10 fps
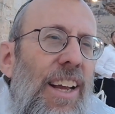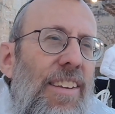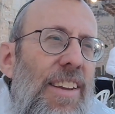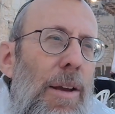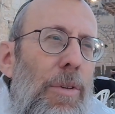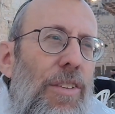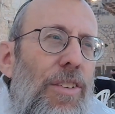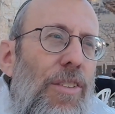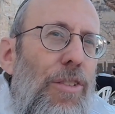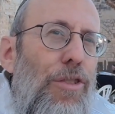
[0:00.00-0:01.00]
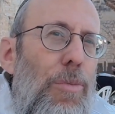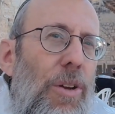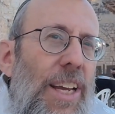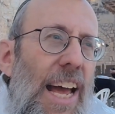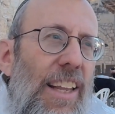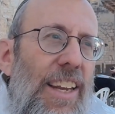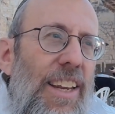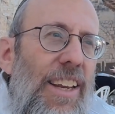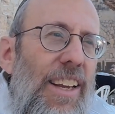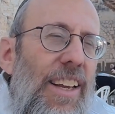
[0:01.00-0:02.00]
His name is Shmuel
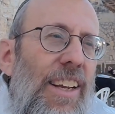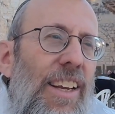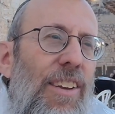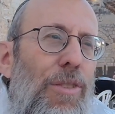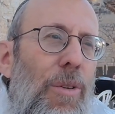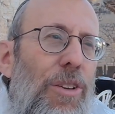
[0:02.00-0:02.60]
Yellen. He's from